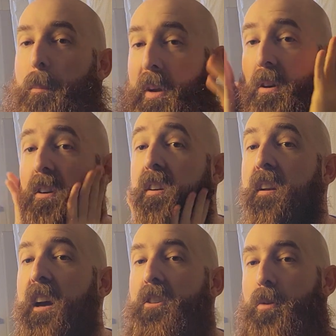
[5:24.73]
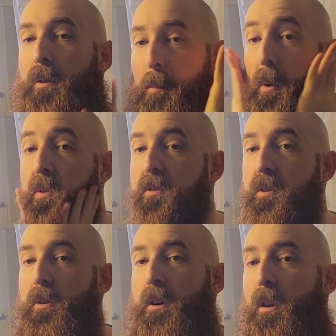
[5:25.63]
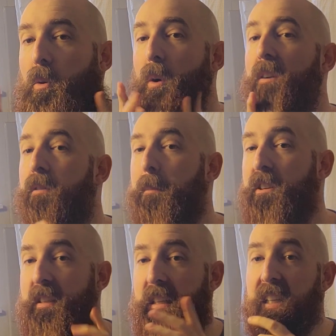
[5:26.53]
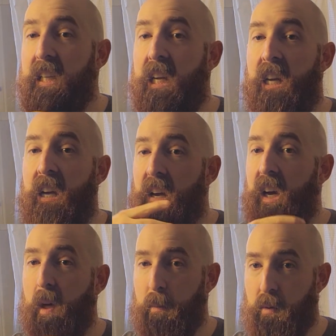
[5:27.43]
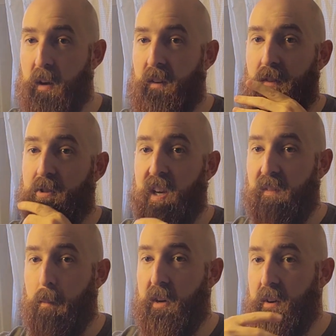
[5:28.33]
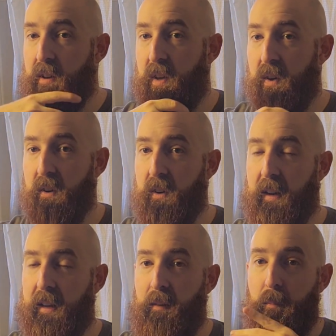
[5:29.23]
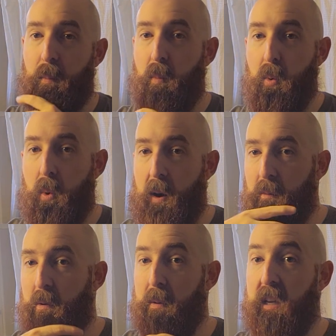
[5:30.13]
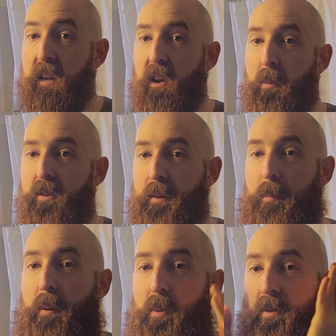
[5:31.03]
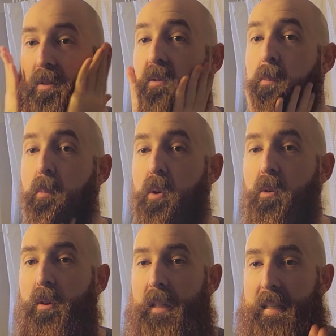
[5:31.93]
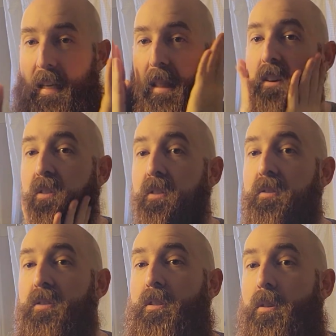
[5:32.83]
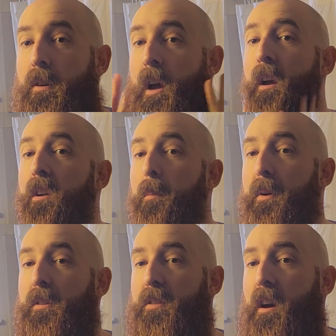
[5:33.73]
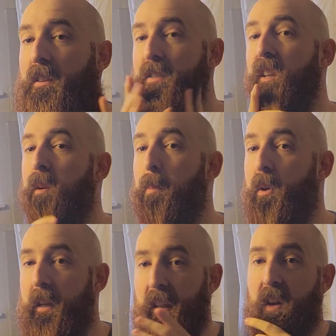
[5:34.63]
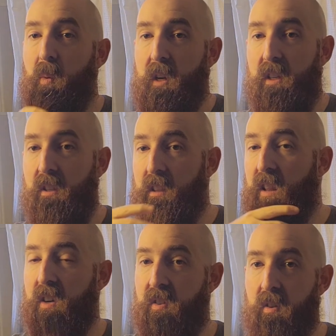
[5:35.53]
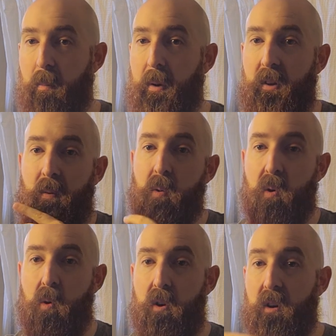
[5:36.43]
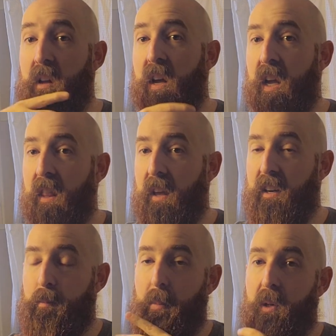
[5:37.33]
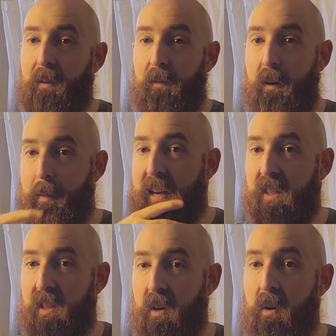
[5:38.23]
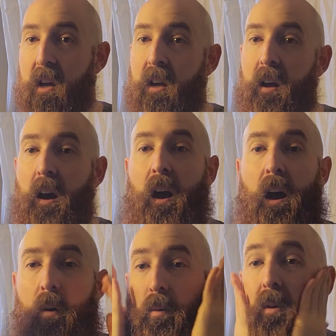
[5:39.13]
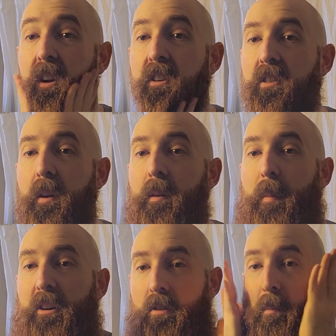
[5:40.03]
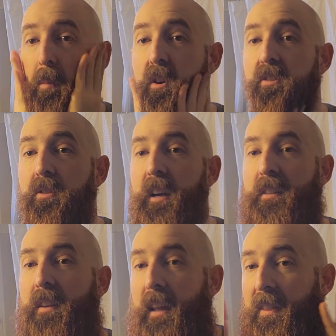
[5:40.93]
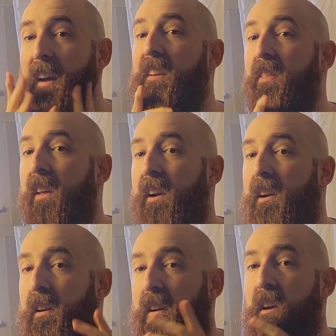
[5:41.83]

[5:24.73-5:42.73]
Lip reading: Your beard naturally pulls oil away from your skin. That's why if you shave the beard, you're gonna probably end up with some pimples or more oily skin than you're used to. The beard is constantly pulling that away. So the larger the beard, the more oil that it's pulling from that. So we're gonna just make sure to moisturize and get that in there.